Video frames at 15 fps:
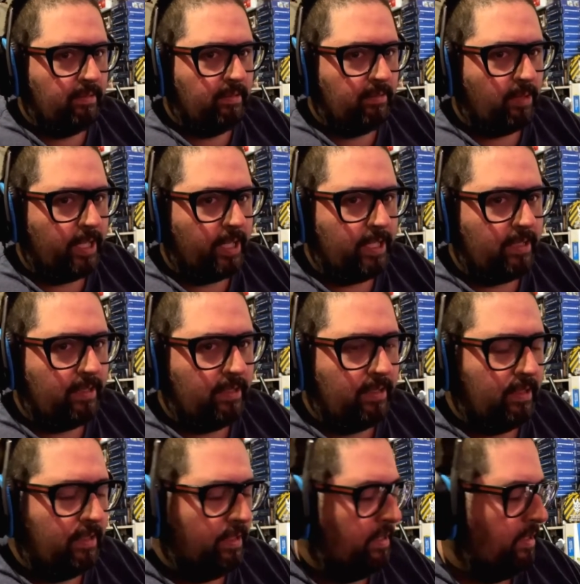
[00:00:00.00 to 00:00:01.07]
right?
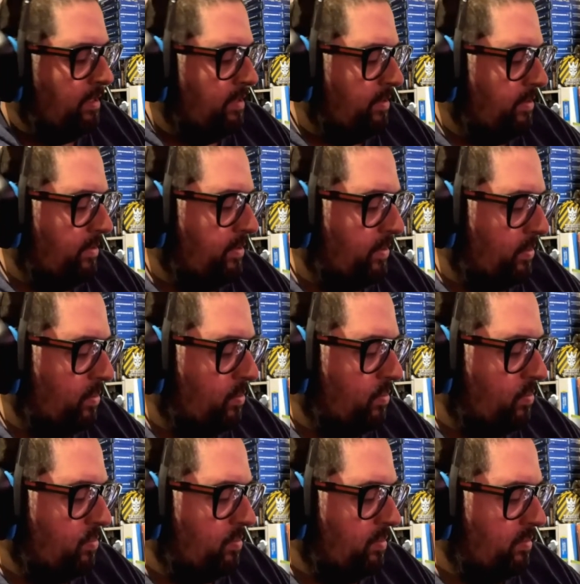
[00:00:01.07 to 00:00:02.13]
So